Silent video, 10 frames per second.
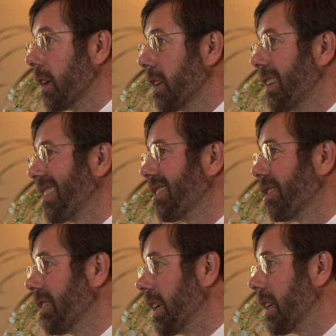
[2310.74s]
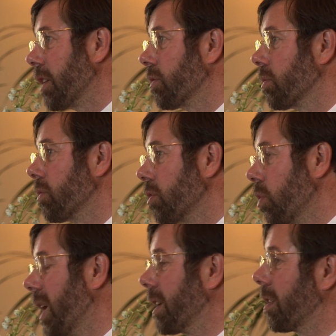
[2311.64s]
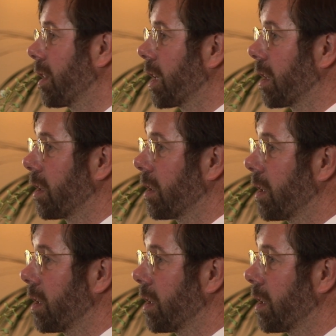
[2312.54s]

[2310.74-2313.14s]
it doesn't need us to do anything.